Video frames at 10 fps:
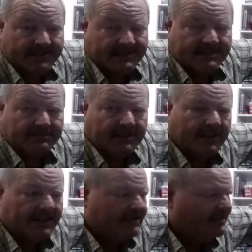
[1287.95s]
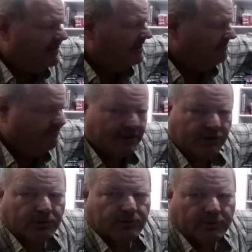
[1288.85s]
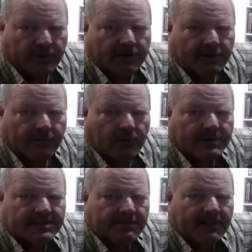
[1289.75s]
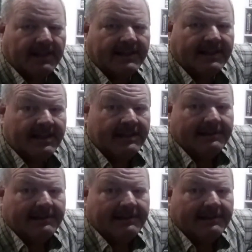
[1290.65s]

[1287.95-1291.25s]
something like a 300 volt supply,